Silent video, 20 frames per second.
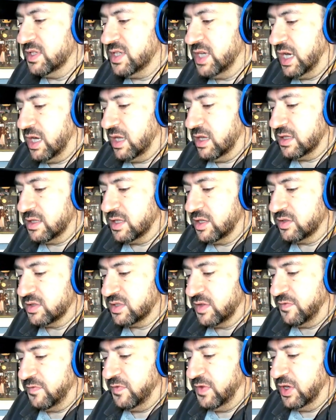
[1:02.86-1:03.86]
tell that there's
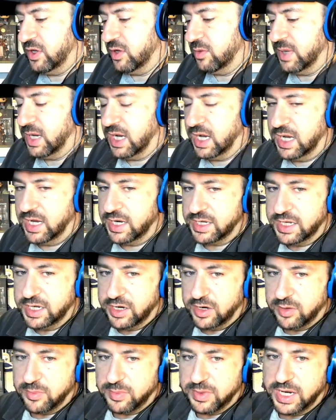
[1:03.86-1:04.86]
a film on
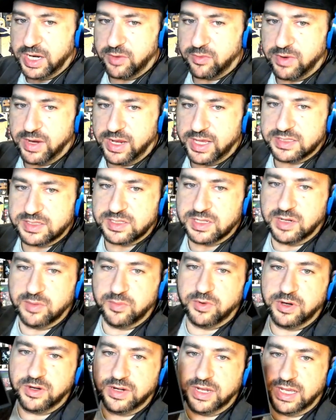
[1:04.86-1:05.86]
here, but I read
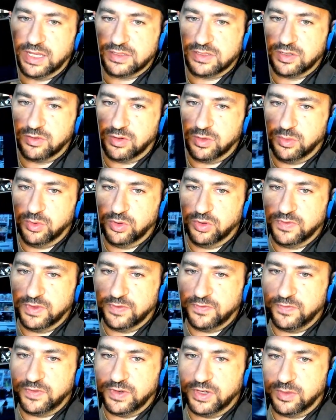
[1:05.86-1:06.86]
somewhere not to remove the
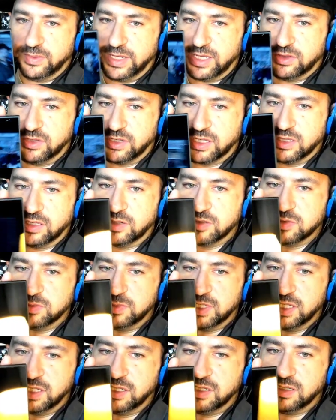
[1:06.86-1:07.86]
film. Hey, look, there's
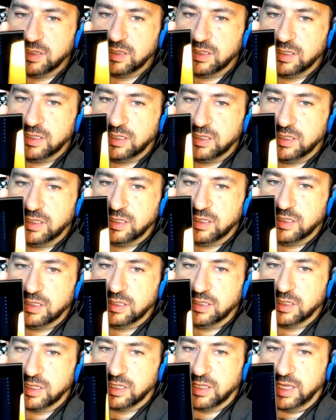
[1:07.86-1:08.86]
me.
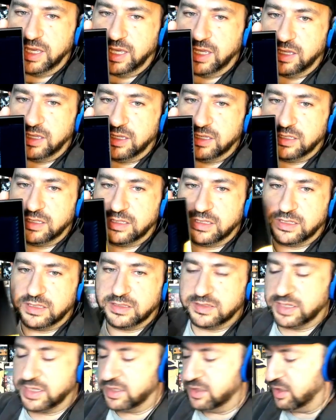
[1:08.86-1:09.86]
Look at that.
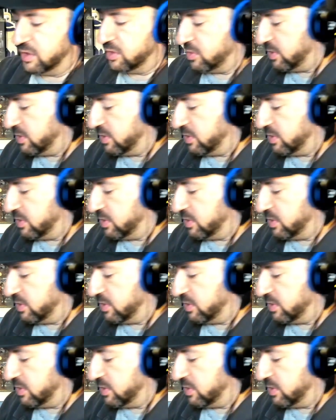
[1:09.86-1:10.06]
Like another